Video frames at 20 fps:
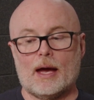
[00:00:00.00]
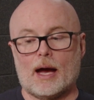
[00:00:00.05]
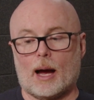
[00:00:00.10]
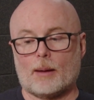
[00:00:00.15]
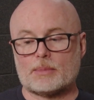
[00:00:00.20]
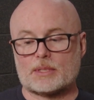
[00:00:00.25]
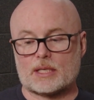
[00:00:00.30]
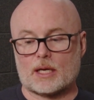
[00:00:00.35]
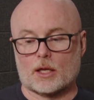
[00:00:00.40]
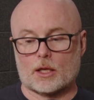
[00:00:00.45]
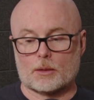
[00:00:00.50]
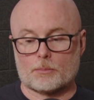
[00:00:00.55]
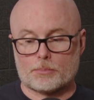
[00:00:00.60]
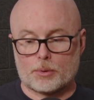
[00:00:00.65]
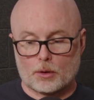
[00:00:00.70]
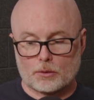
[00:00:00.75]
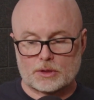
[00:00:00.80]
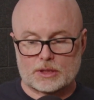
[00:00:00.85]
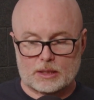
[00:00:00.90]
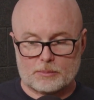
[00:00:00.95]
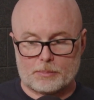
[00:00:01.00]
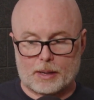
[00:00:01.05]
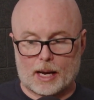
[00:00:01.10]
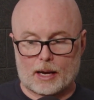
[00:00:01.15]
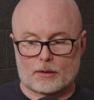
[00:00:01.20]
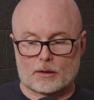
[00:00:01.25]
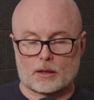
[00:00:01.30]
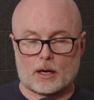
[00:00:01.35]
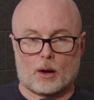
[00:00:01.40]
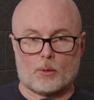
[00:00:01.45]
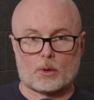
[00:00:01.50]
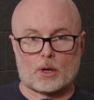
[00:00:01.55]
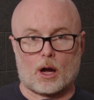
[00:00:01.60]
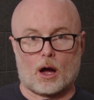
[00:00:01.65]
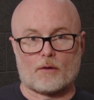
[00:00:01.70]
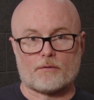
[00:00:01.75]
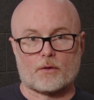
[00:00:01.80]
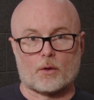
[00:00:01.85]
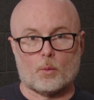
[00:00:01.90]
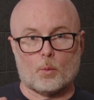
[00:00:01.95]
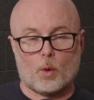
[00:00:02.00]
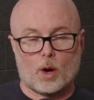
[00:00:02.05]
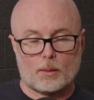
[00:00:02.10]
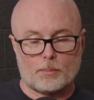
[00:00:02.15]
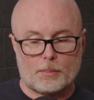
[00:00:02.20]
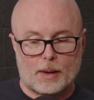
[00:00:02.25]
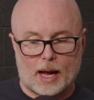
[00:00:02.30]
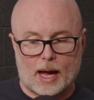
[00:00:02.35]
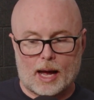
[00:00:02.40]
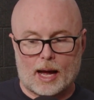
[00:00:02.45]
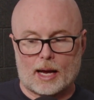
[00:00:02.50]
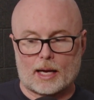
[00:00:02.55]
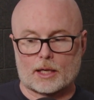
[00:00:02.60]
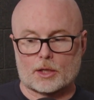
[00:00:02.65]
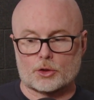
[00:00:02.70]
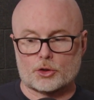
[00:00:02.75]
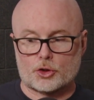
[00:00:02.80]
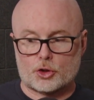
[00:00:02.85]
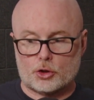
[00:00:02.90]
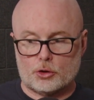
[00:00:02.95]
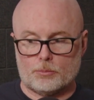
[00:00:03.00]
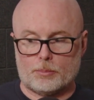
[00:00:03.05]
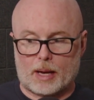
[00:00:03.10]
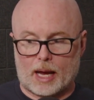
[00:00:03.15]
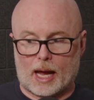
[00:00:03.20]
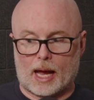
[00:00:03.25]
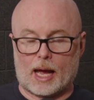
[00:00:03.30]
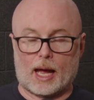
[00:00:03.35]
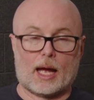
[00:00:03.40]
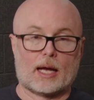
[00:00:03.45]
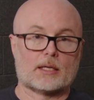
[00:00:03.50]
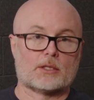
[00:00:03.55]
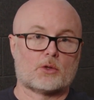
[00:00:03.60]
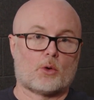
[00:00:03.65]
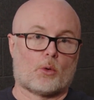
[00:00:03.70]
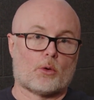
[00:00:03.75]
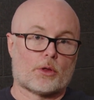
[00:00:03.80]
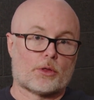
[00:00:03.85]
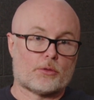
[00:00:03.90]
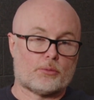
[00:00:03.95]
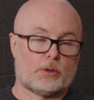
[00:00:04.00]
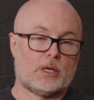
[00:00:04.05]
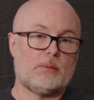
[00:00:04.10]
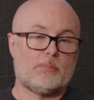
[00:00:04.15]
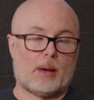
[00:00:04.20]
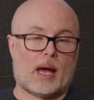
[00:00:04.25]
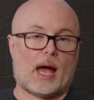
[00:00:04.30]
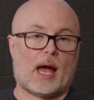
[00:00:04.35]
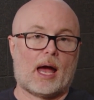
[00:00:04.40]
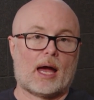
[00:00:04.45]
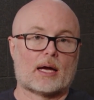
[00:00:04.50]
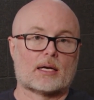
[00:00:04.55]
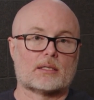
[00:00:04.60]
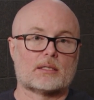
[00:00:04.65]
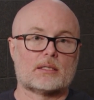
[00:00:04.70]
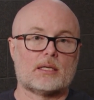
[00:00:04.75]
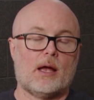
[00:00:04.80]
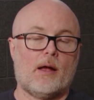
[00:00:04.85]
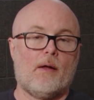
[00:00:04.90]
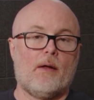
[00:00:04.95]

I'm selling protein powder. I want to offer 1 bag, 2 bags, or 3 bags.